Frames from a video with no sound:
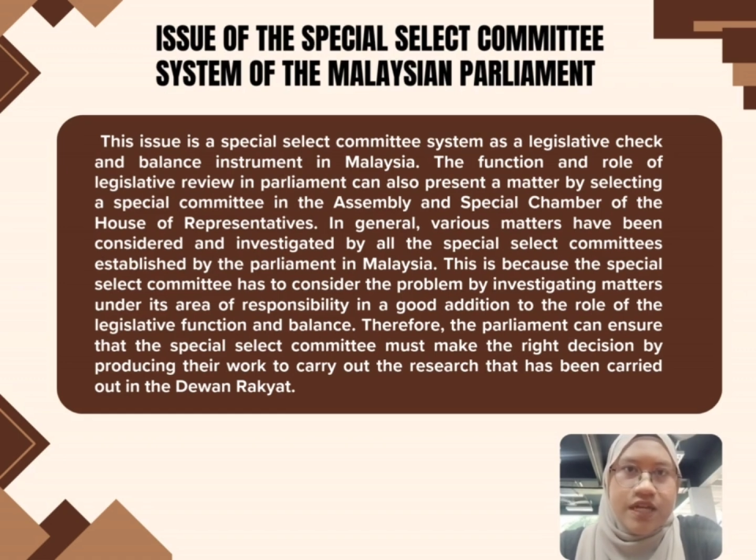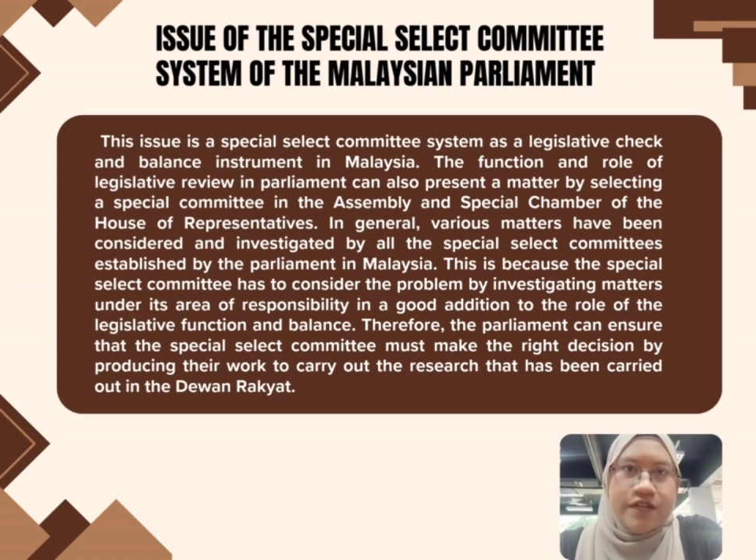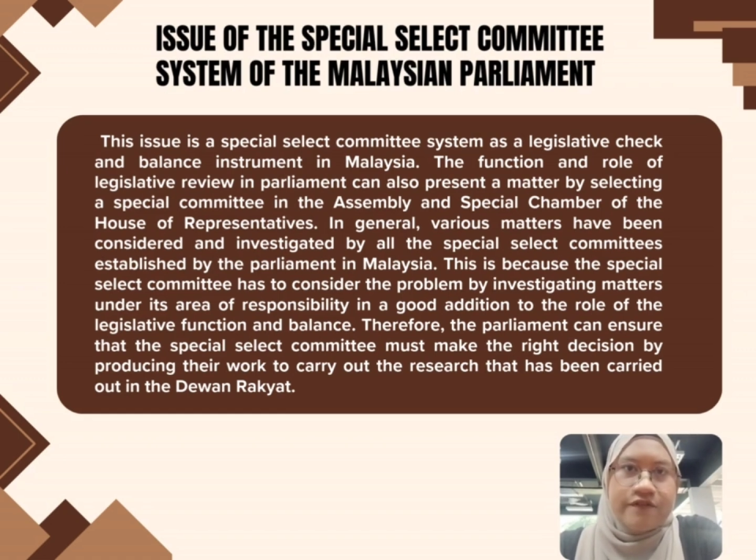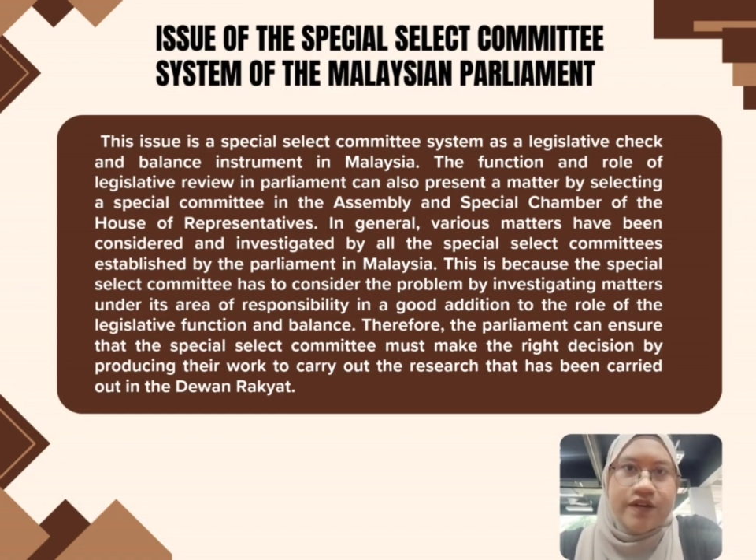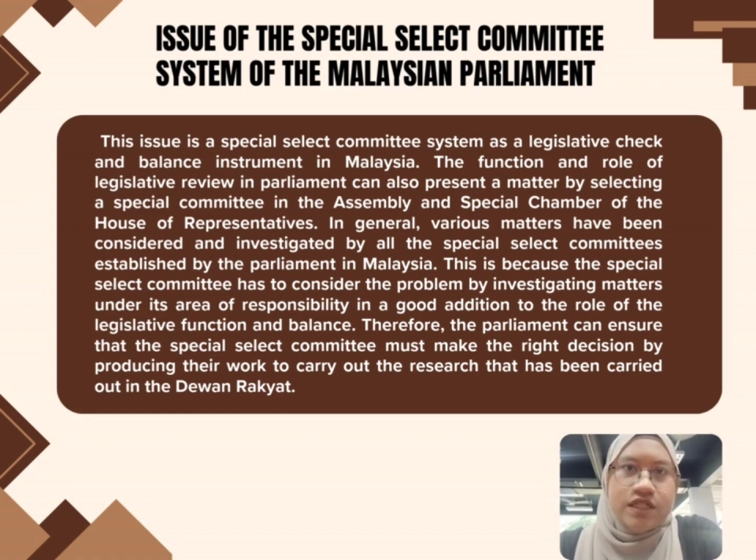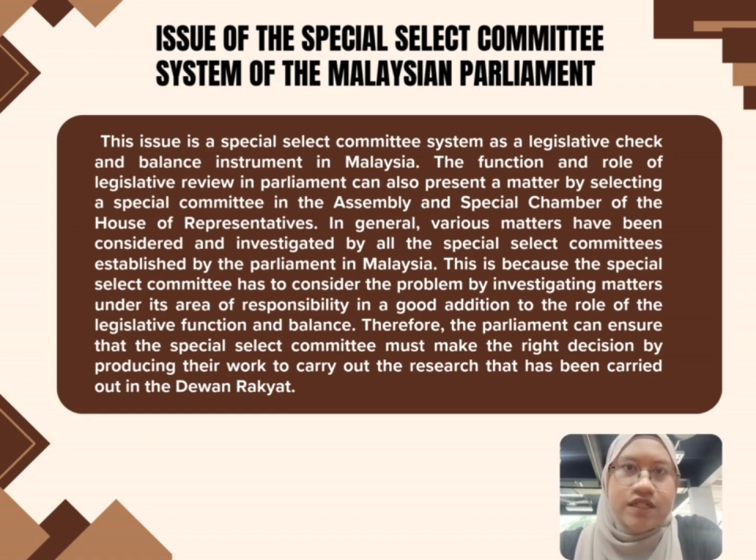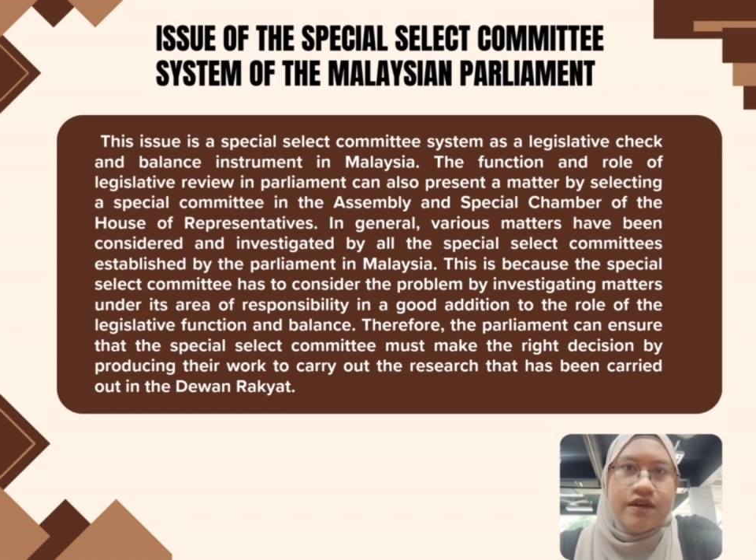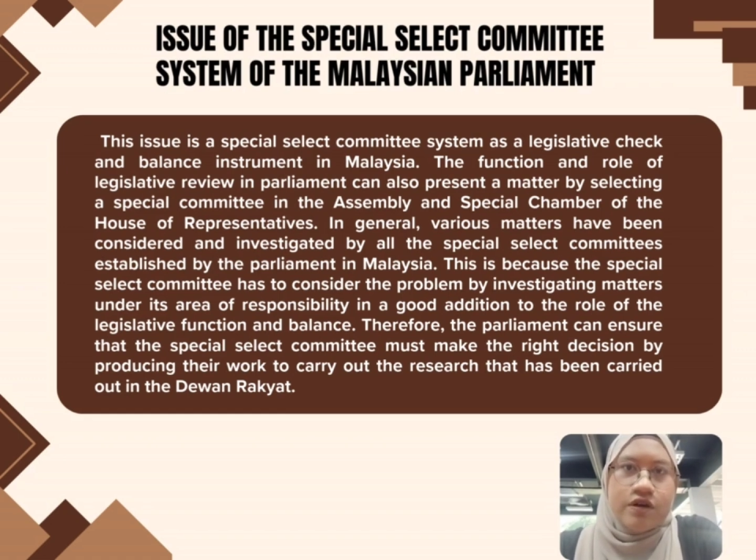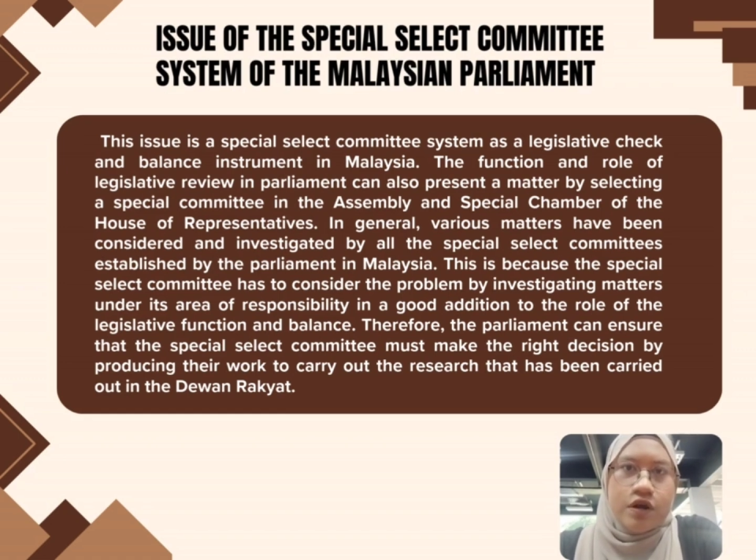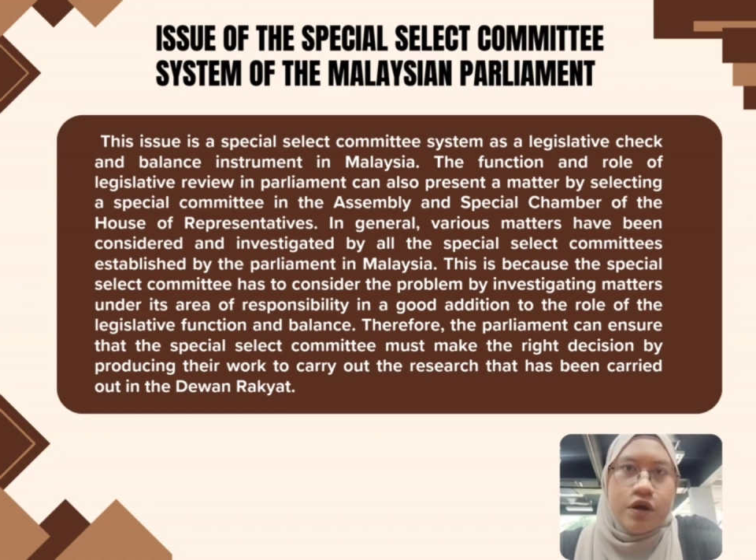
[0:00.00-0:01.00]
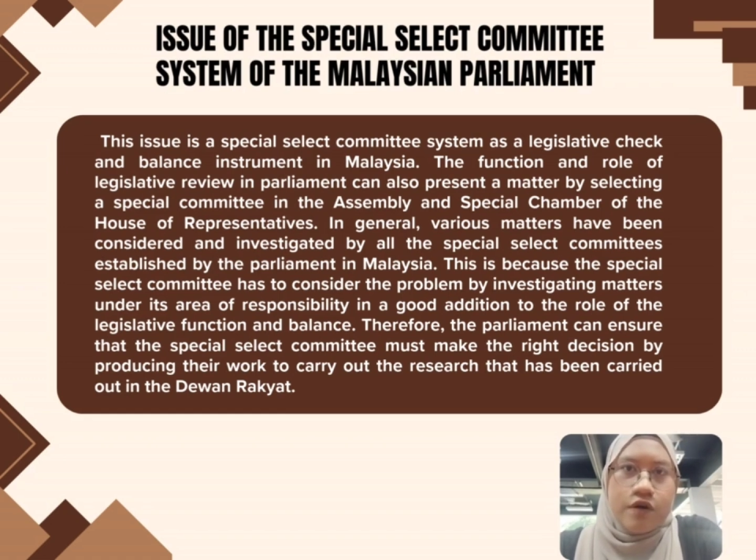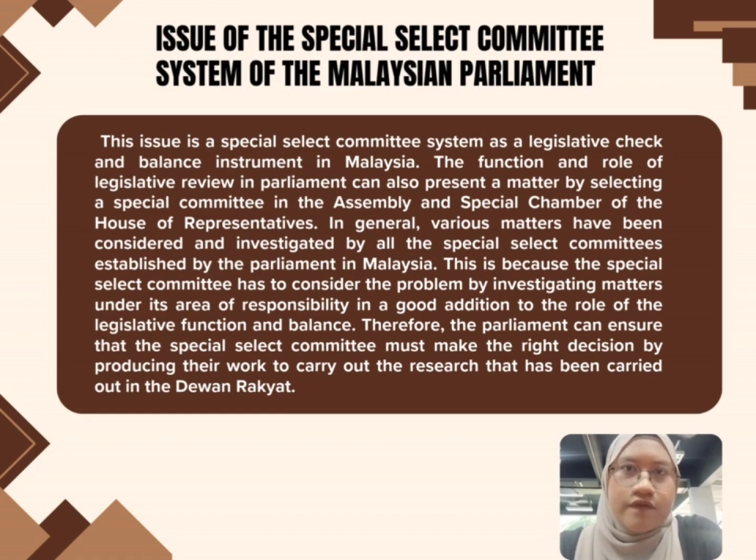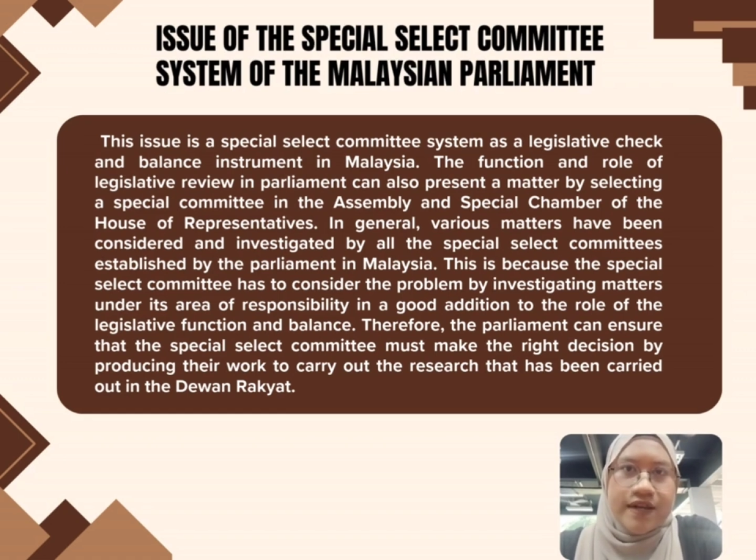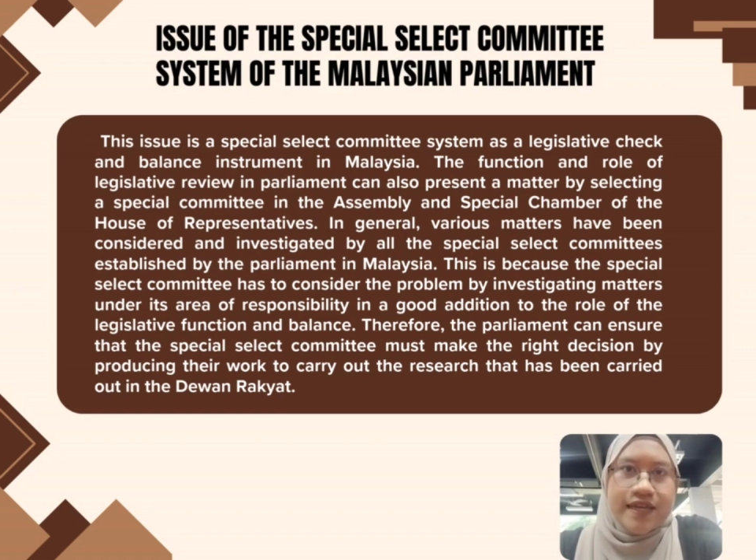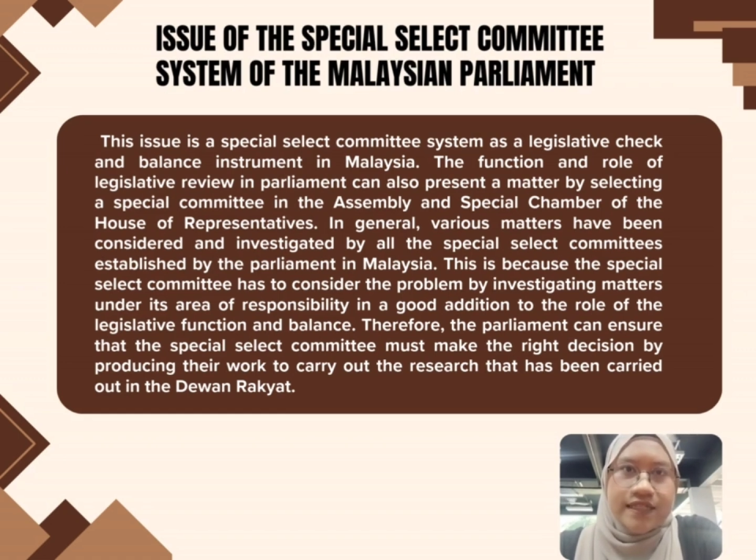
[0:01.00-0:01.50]
The function and role of
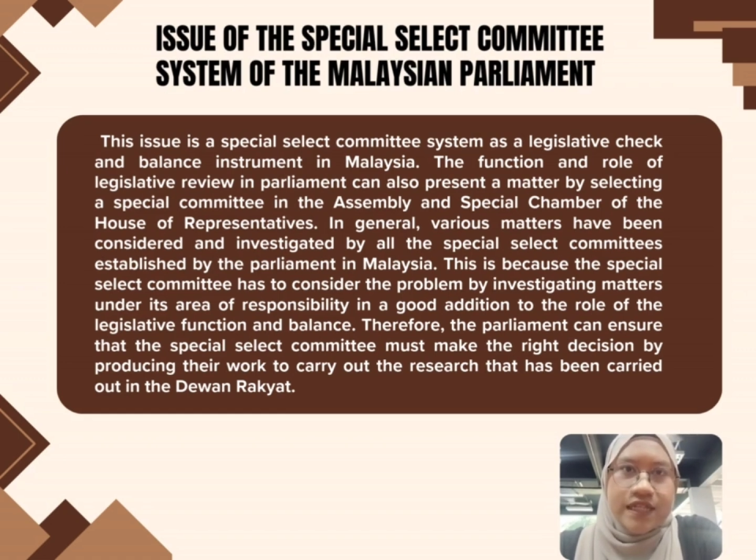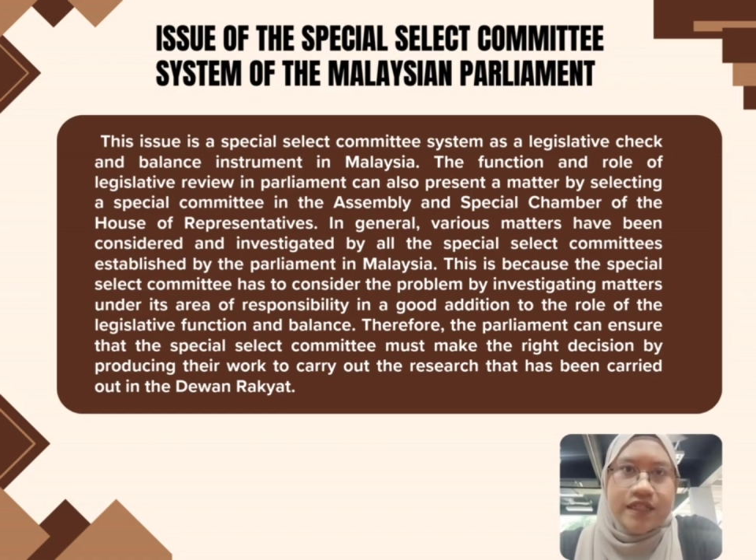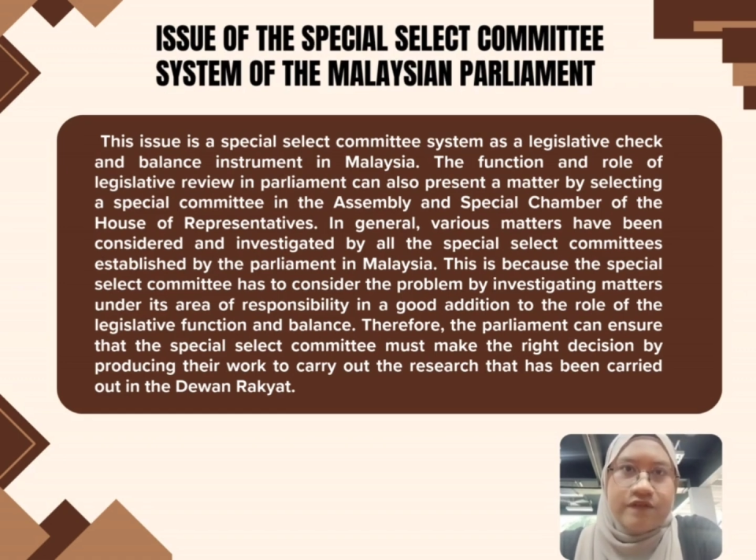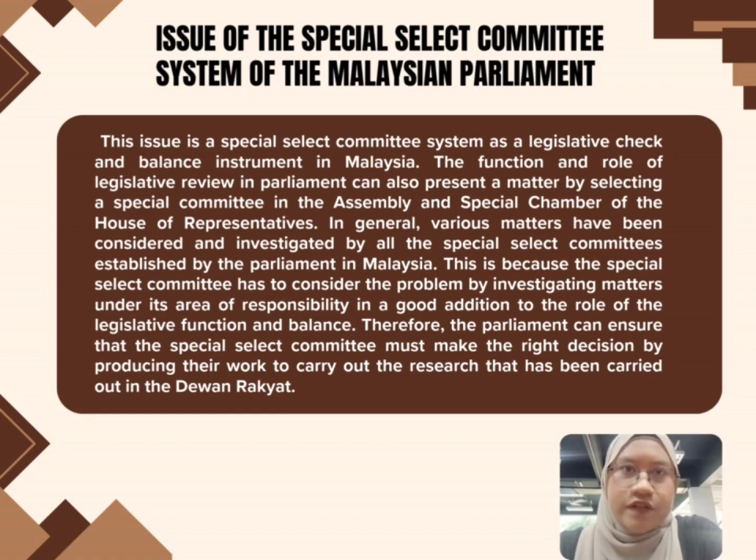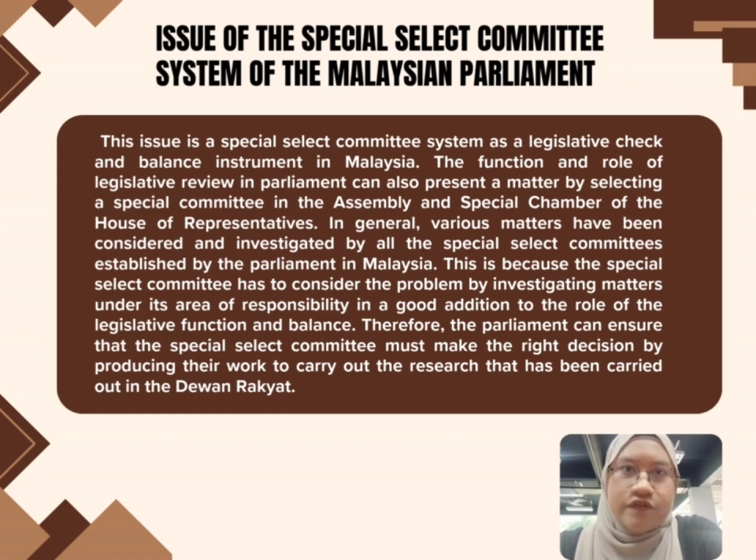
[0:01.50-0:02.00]
legislative